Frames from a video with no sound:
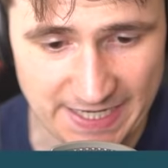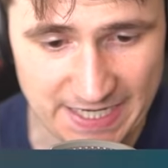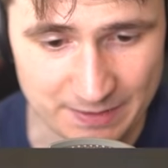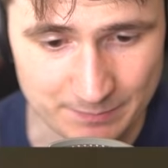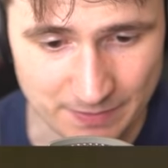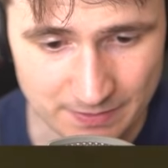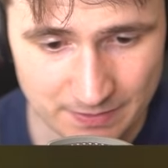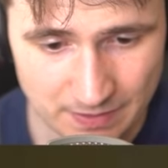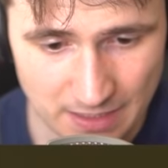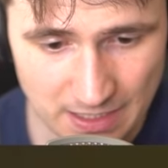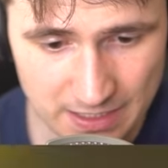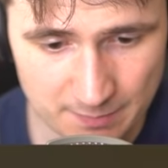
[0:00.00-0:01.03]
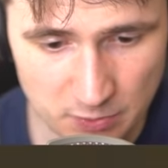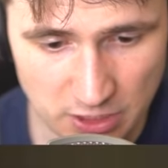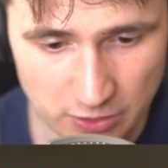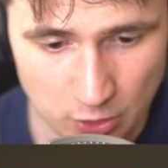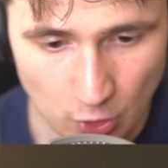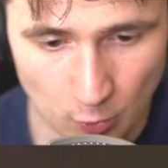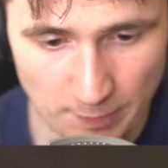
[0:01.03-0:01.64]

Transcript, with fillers: the game. I am not...